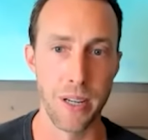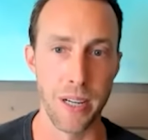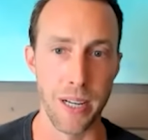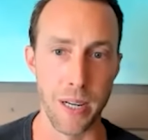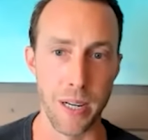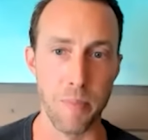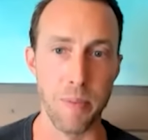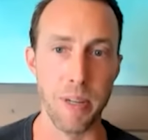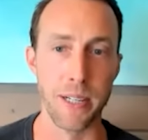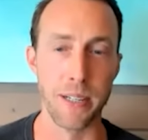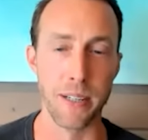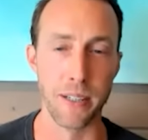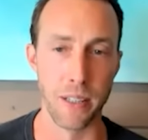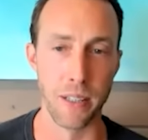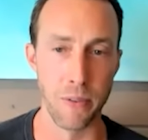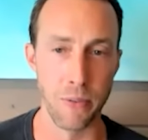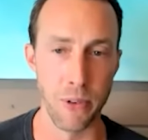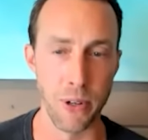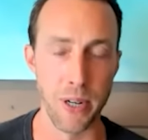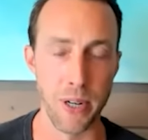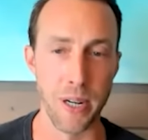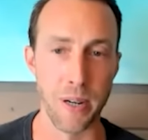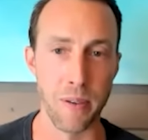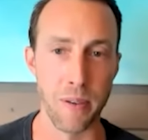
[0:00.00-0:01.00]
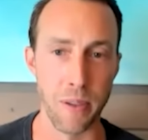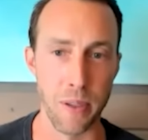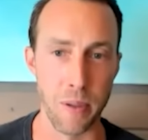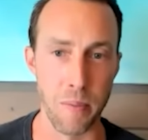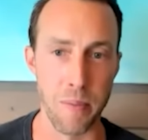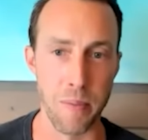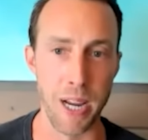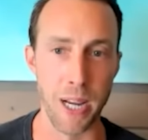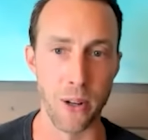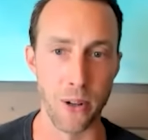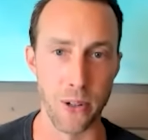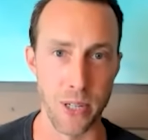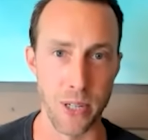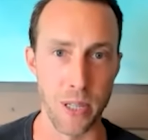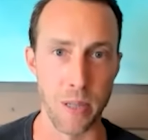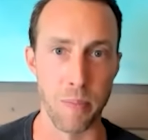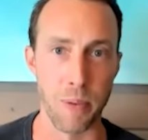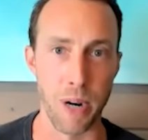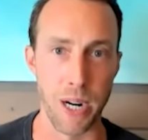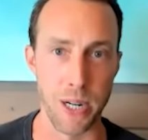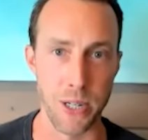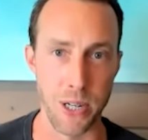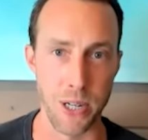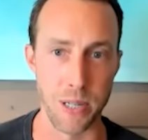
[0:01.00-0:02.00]
He'd been delivering the mail to the
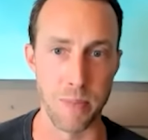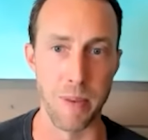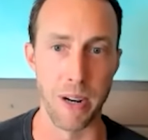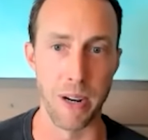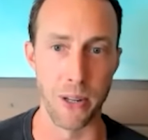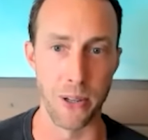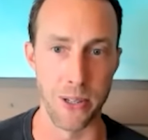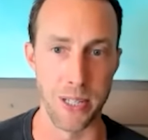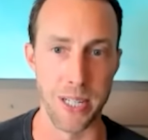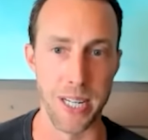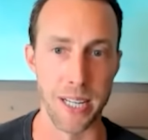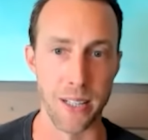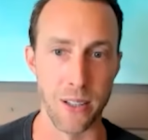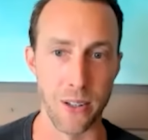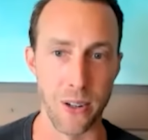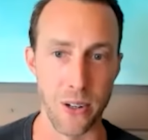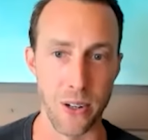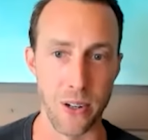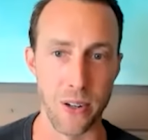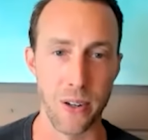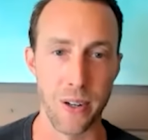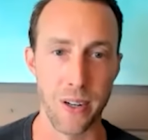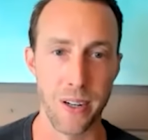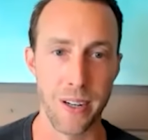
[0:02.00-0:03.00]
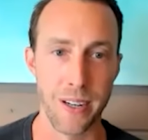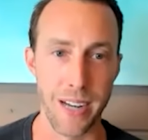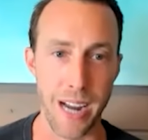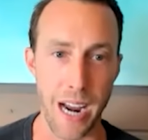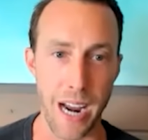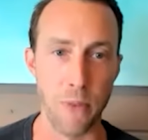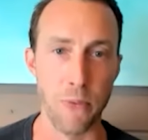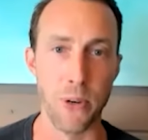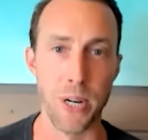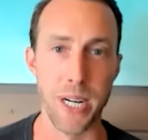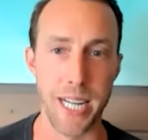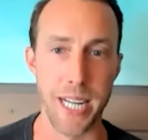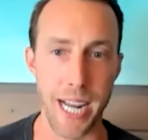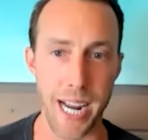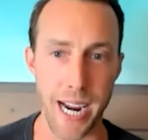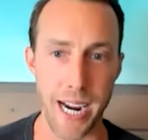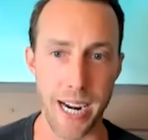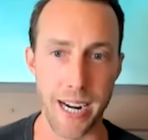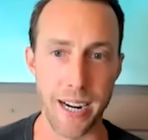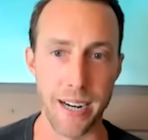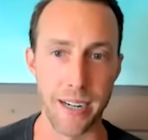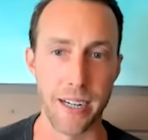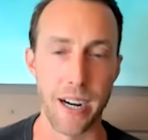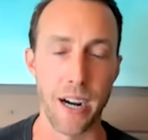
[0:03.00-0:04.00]
precious metals dealer every
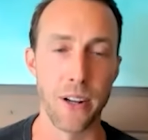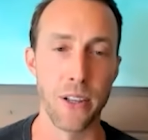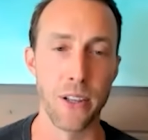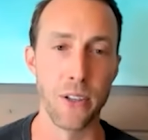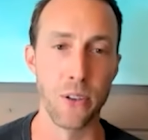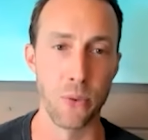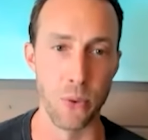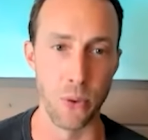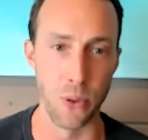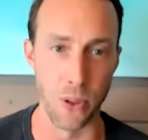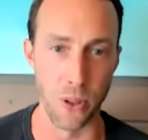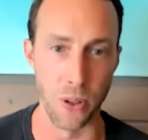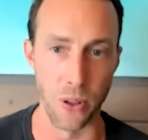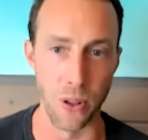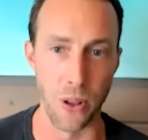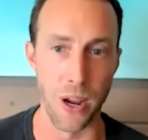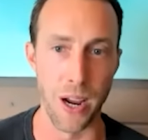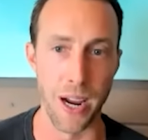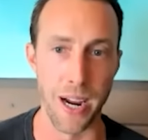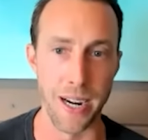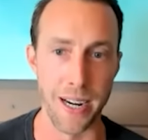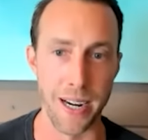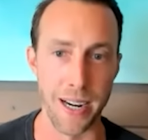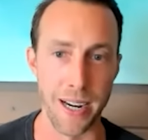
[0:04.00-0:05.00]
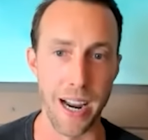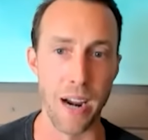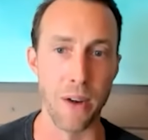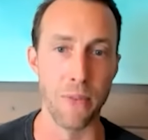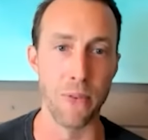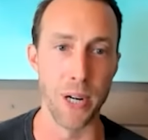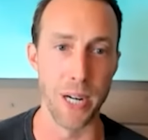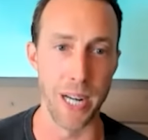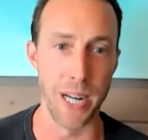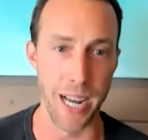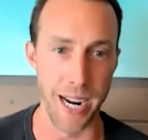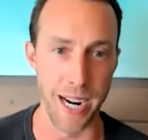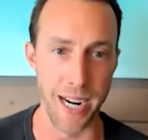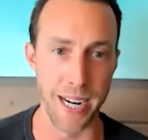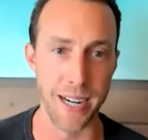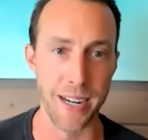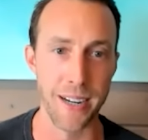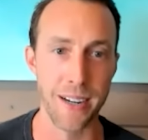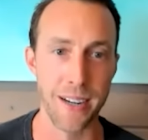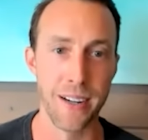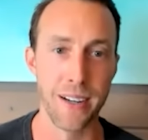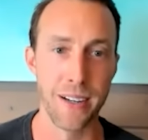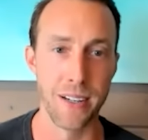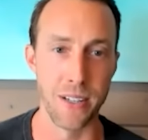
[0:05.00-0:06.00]
day, cutting through the line every
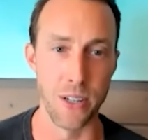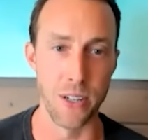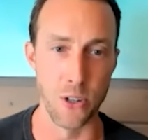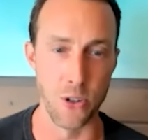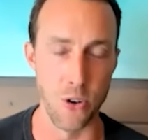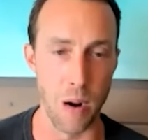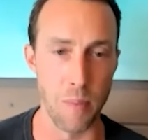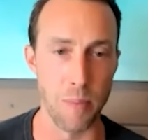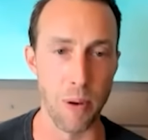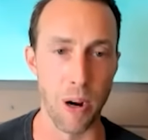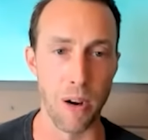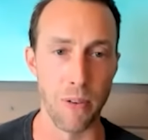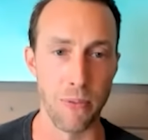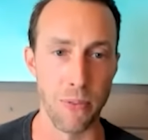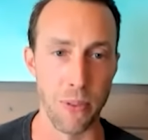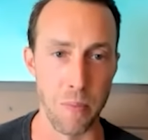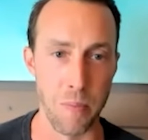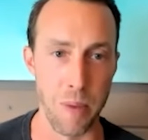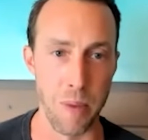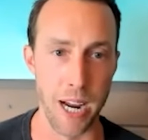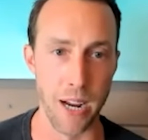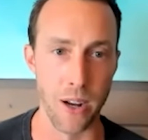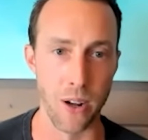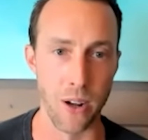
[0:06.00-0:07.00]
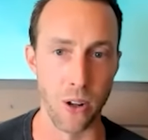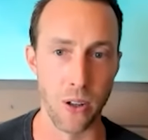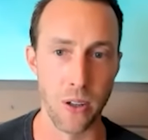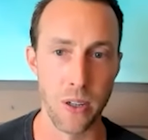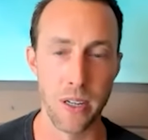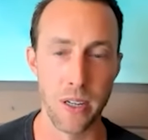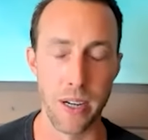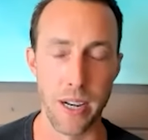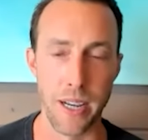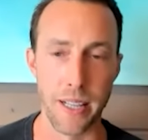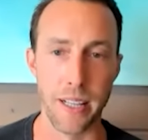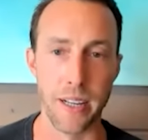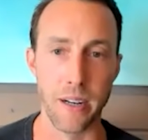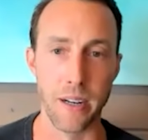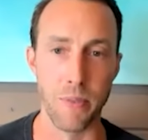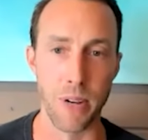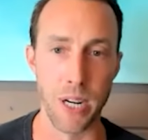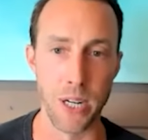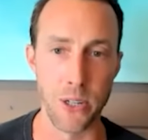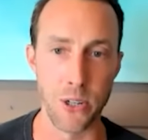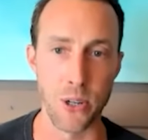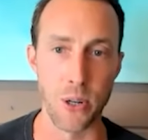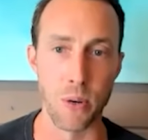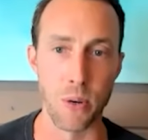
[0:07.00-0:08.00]
day to drop off the mail. And then
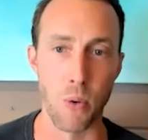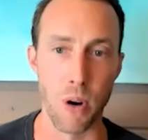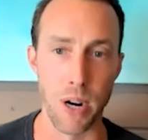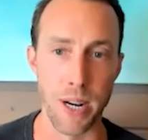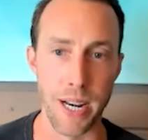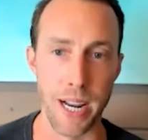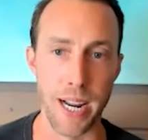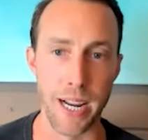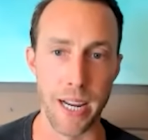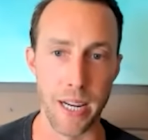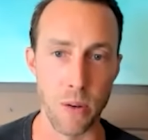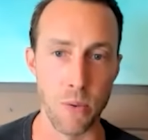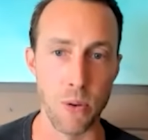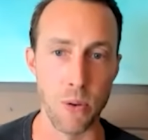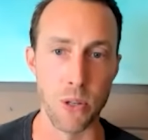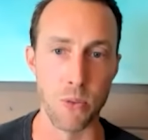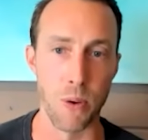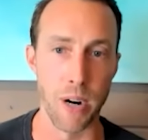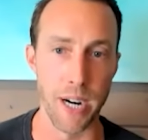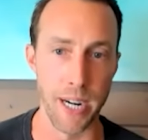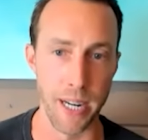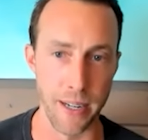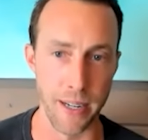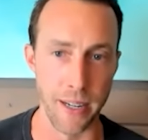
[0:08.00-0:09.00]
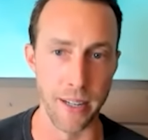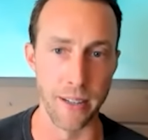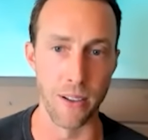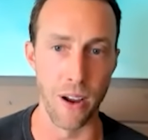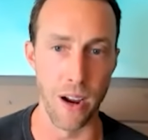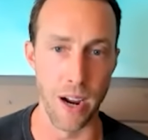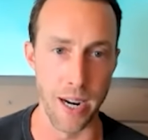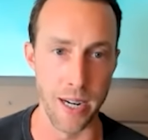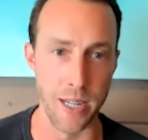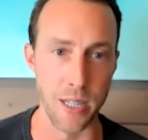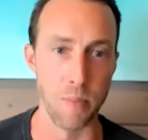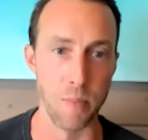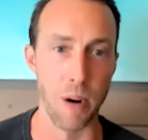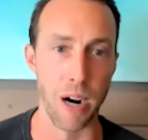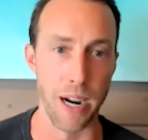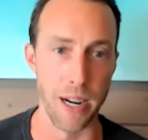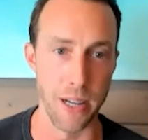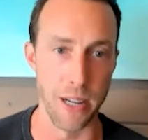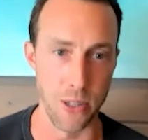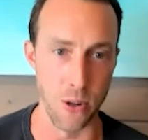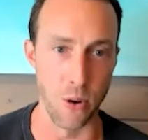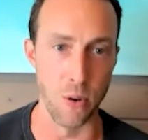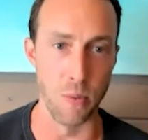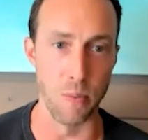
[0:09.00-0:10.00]
eventually one day he was waiting in line to buy
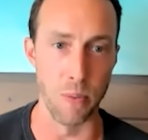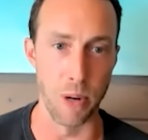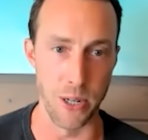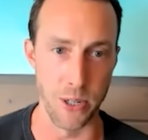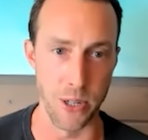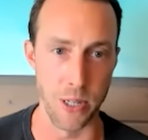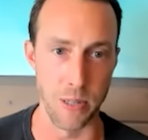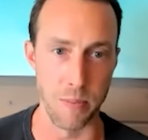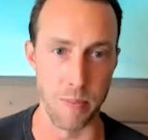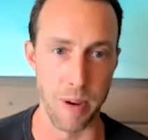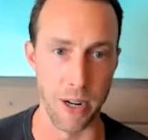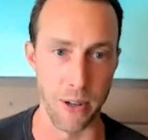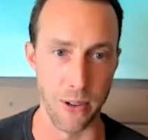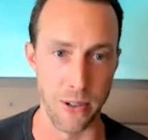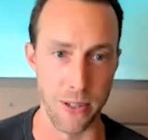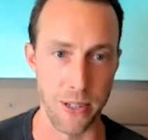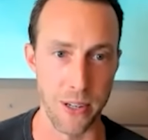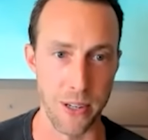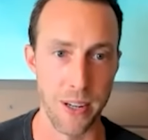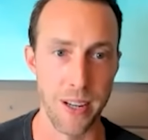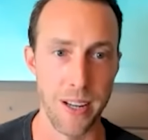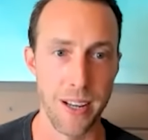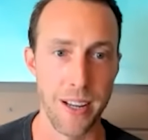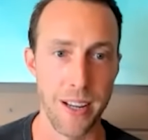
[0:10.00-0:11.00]
his own precious metals.